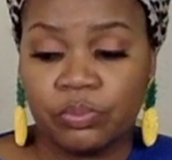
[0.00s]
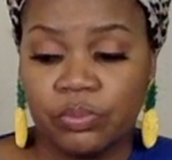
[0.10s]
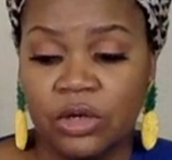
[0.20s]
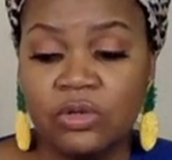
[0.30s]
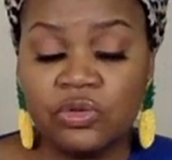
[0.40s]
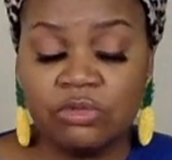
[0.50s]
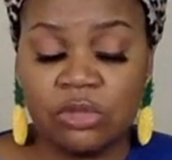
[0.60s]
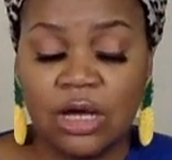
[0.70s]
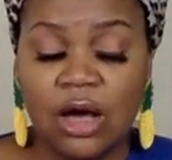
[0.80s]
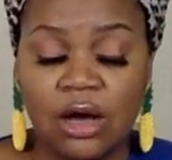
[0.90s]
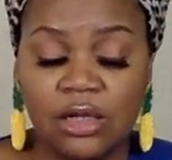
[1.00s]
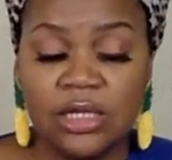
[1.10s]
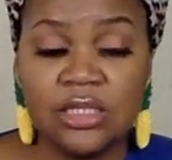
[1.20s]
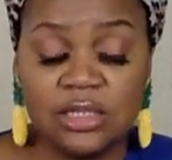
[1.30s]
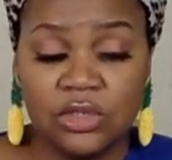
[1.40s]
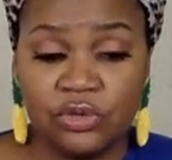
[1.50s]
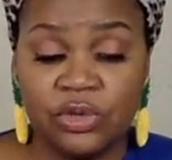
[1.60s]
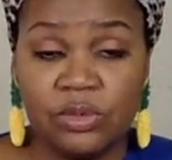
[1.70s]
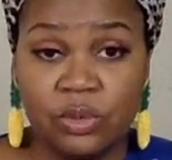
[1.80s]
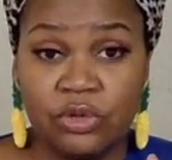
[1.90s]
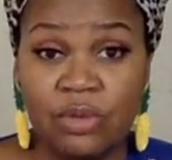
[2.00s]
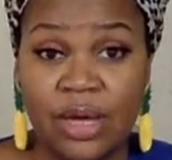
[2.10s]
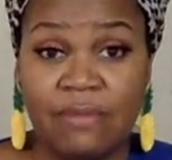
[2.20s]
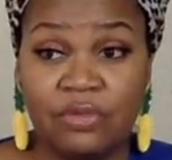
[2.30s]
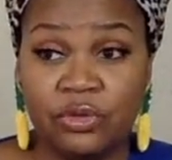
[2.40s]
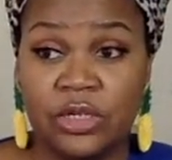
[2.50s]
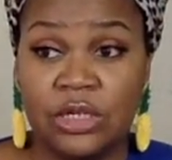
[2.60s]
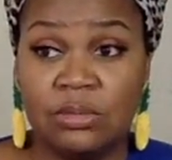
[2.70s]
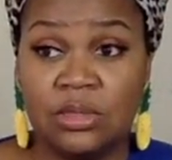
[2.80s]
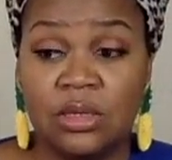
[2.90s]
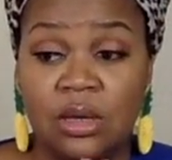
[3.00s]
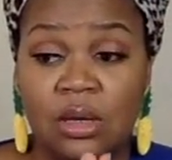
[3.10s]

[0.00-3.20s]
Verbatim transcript: those dreams are called cleansing dreams, where you have dreams